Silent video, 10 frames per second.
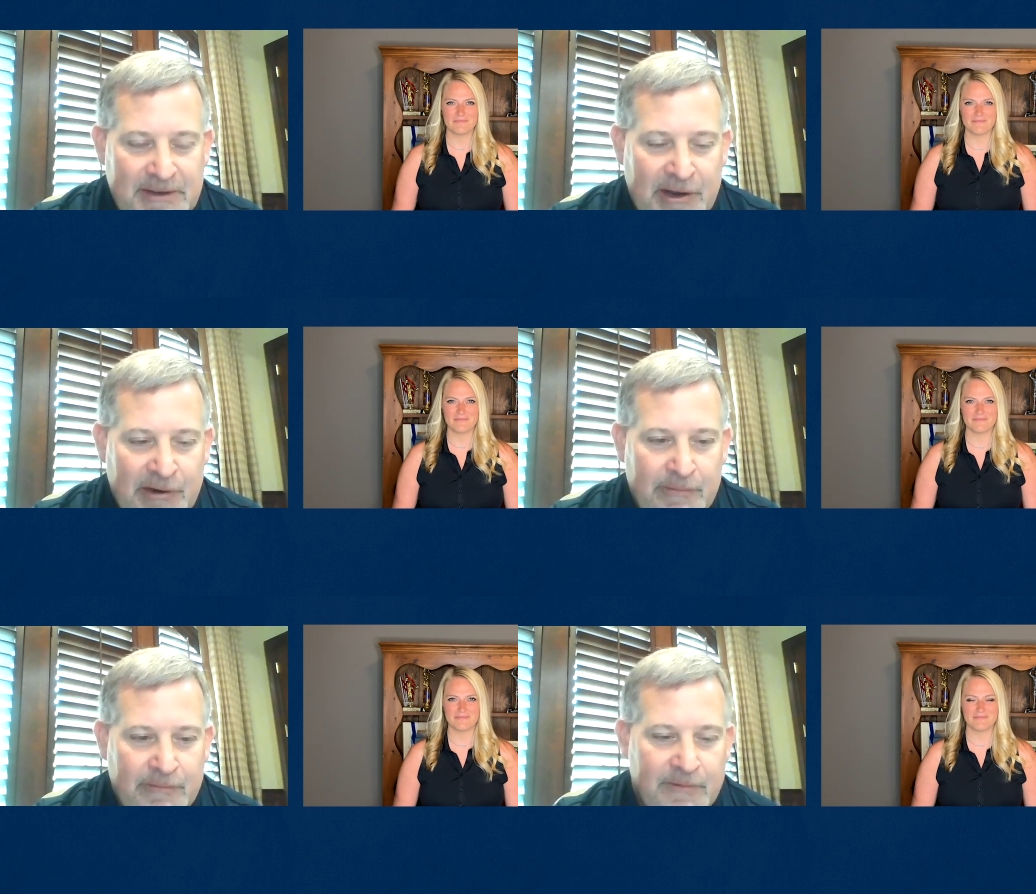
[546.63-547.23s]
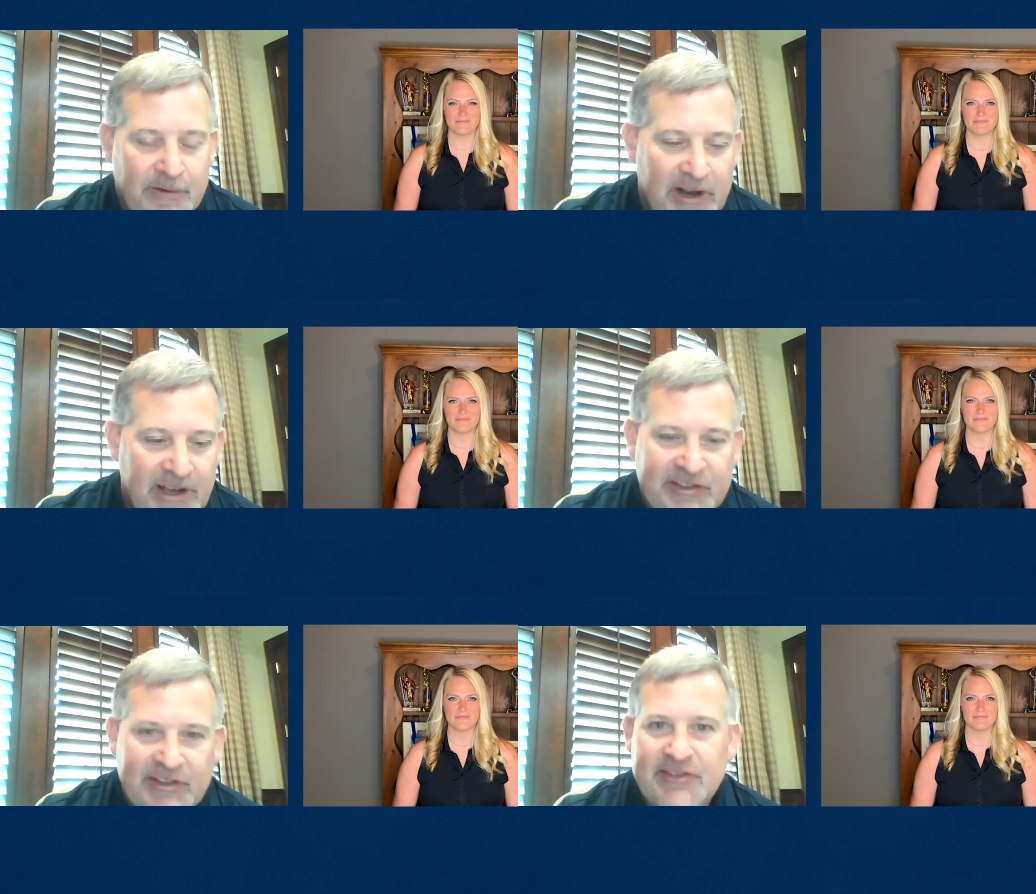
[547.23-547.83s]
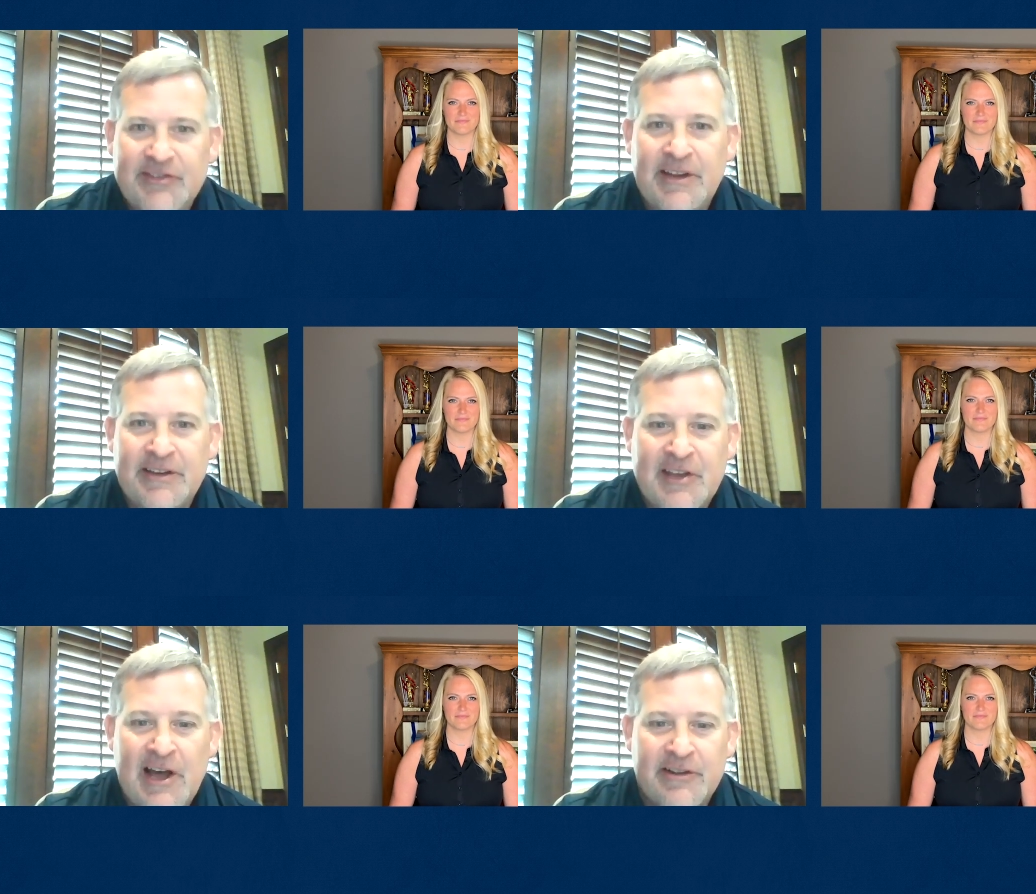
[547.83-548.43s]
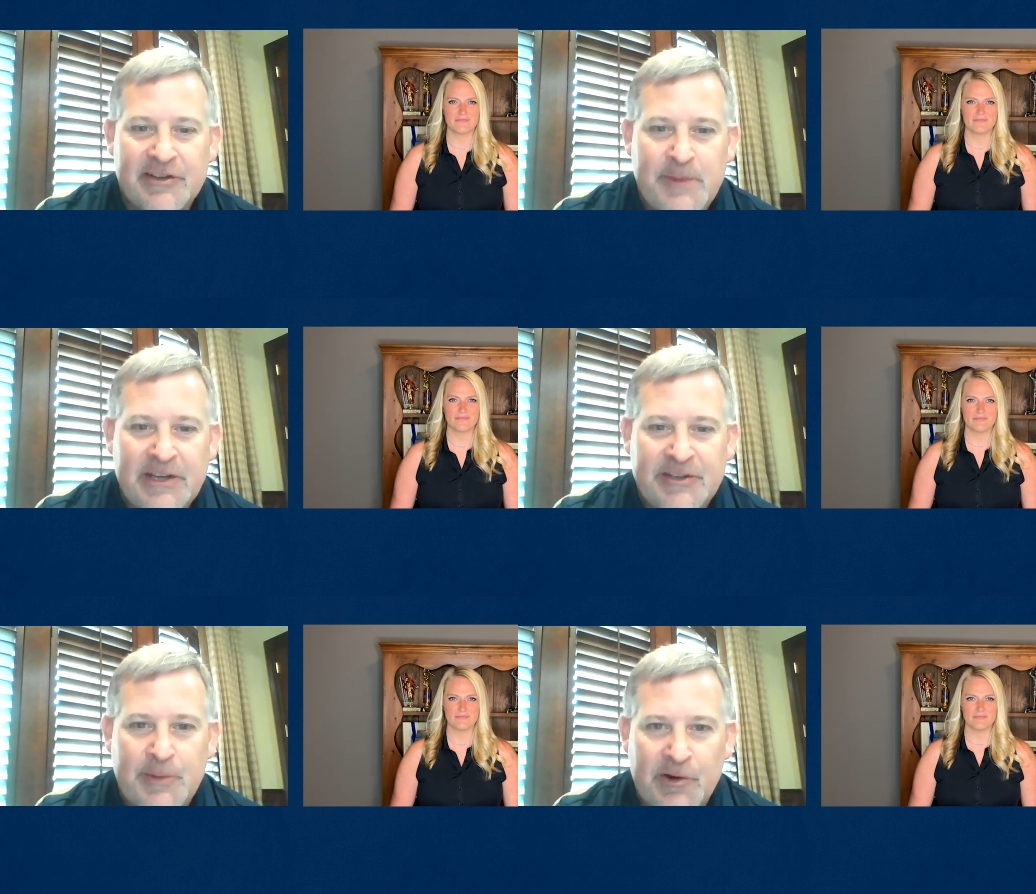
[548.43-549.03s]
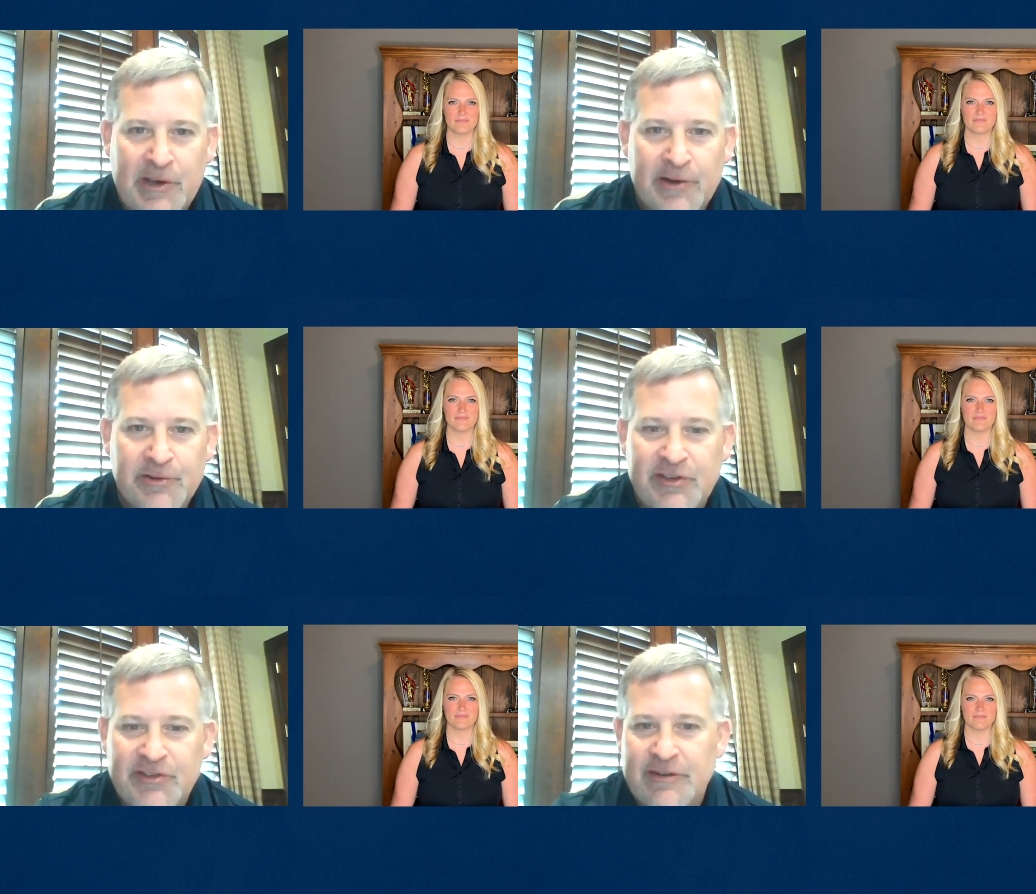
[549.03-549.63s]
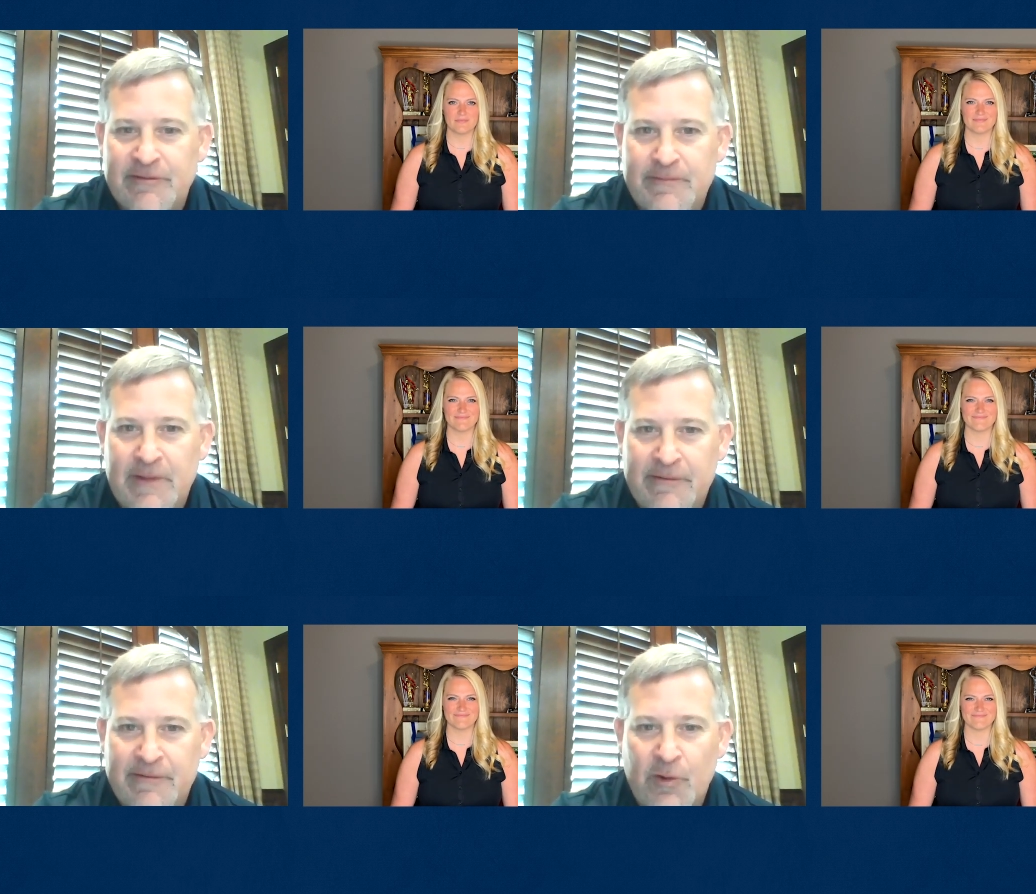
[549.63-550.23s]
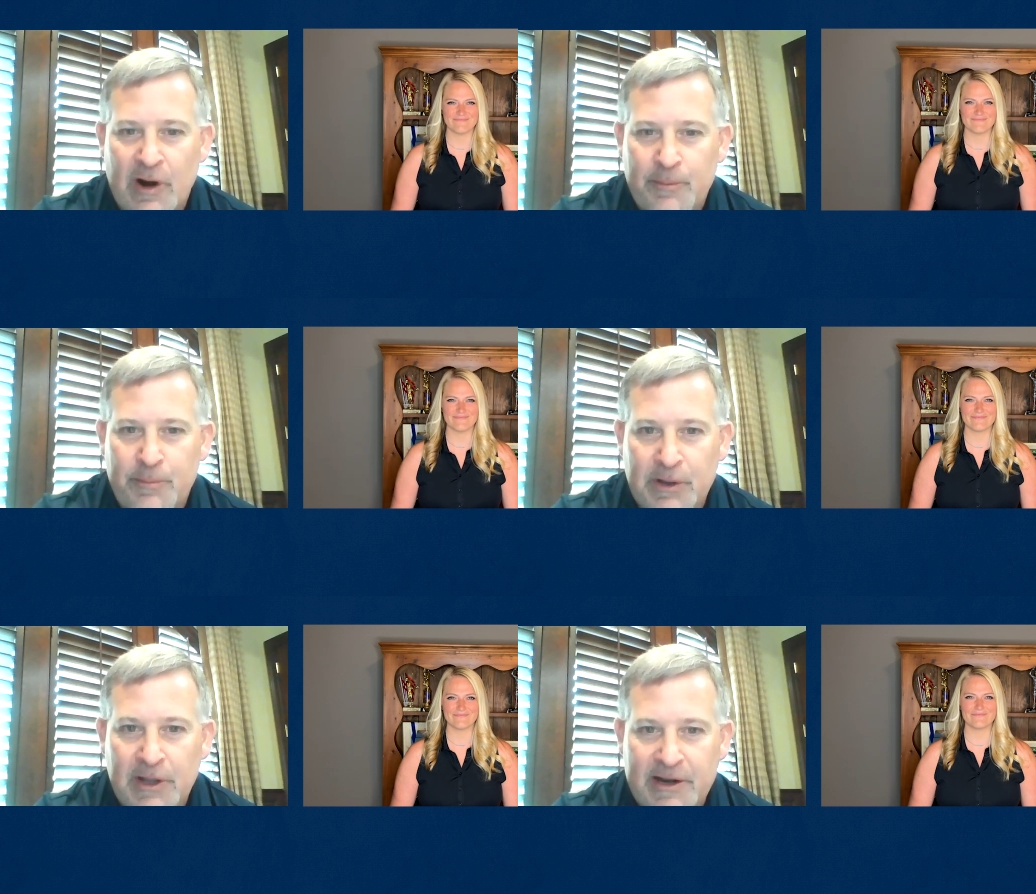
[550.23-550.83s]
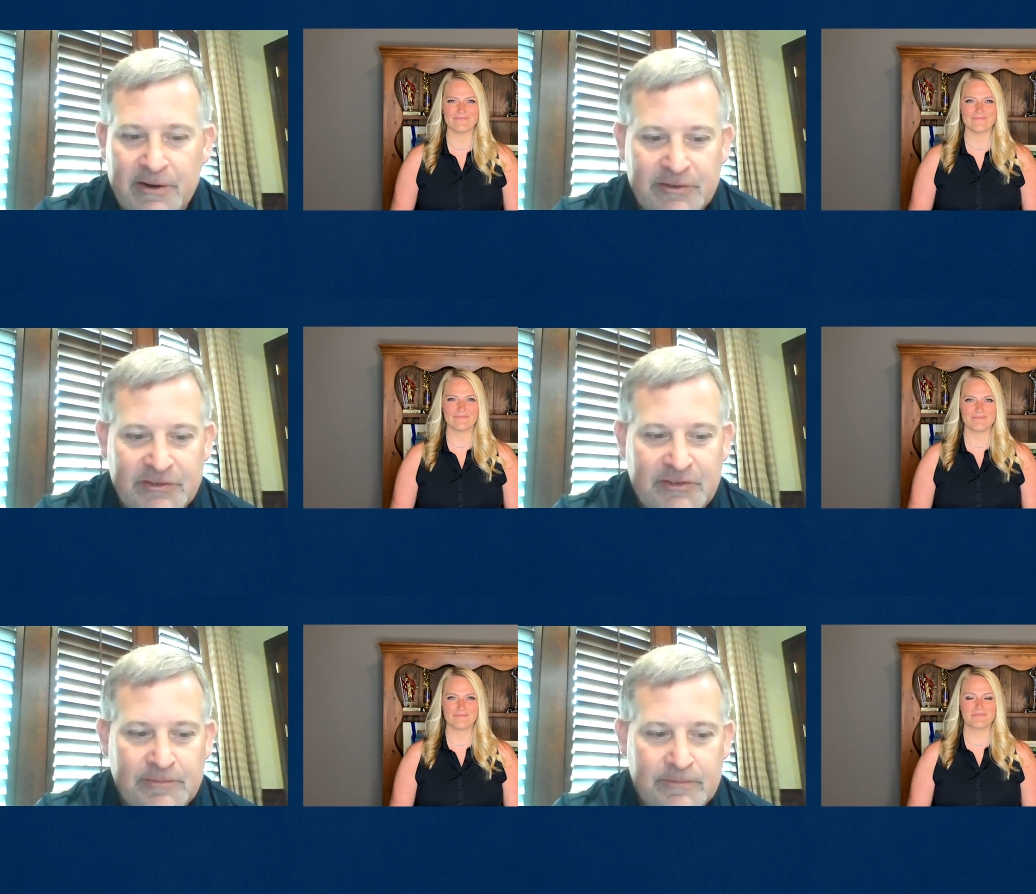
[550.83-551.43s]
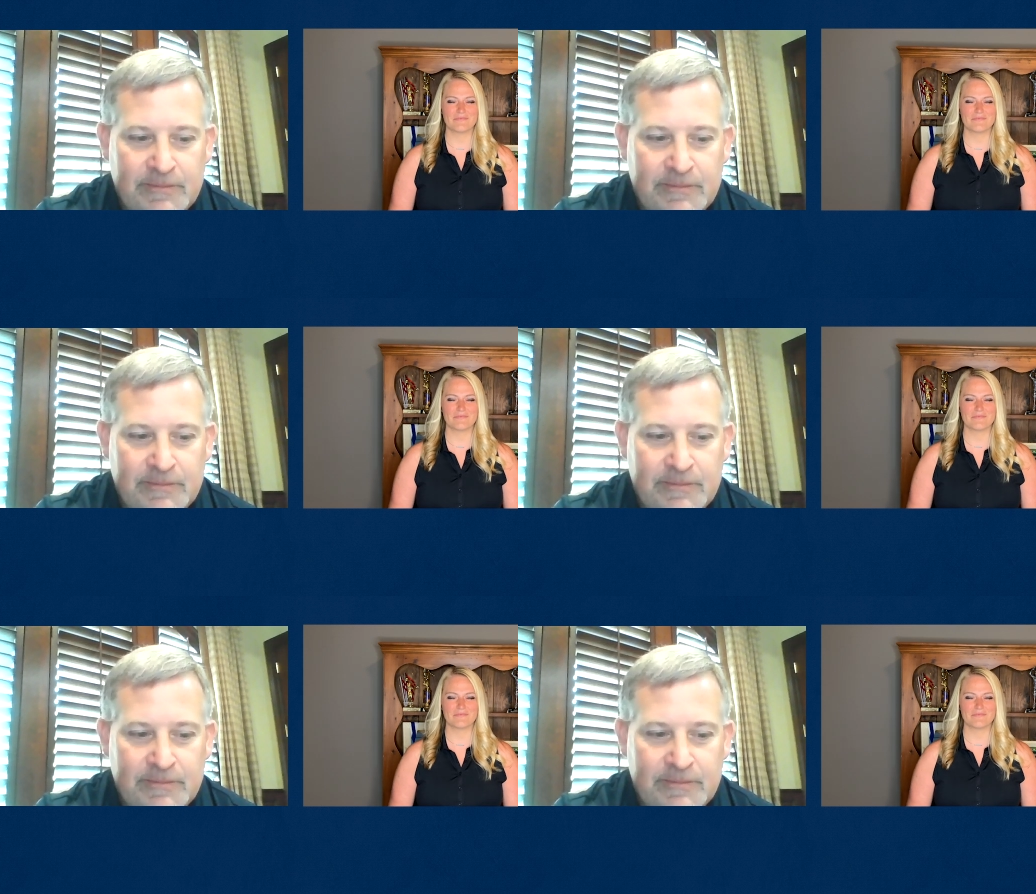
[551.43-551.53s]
Speaker 1: you know for us as as college baseball coaches and and for our players